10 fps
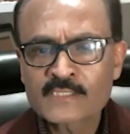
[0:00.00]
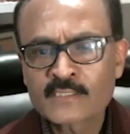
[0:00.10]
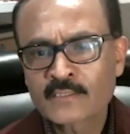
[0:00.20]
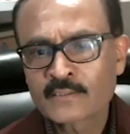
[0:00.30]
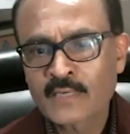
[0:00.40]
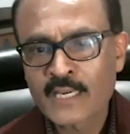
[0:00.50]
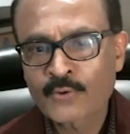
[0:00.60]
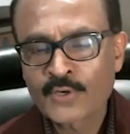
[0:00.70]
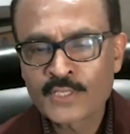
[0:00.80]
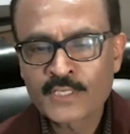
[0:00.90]

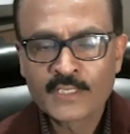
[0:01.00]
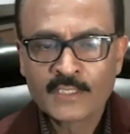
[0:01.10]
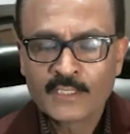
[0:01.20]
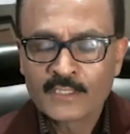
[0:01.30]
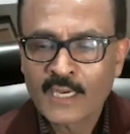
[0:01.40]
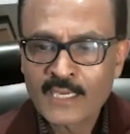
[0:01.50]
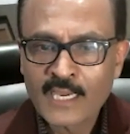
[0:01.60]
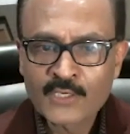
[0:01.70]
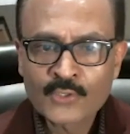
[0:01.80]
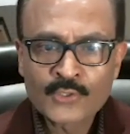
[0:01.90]

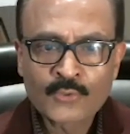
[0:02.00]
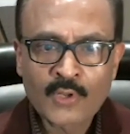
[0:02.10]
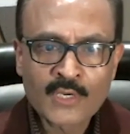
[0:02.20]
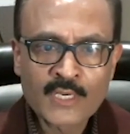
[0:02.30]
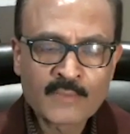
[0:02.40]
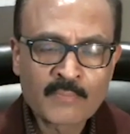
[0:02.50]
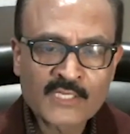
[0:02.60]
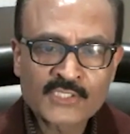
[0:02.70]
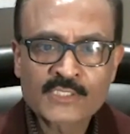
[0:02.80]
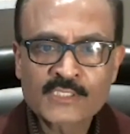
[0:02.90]
I know you already
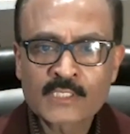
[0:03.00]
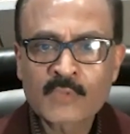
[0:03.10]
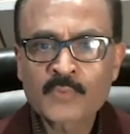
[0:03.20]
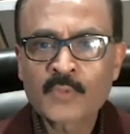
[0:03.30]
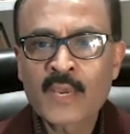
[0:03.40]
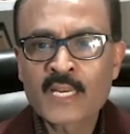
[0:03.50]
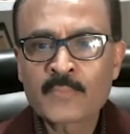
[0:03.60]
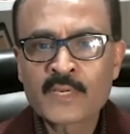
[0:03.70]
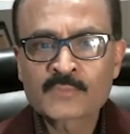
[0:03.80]
mentioned some of the benefits,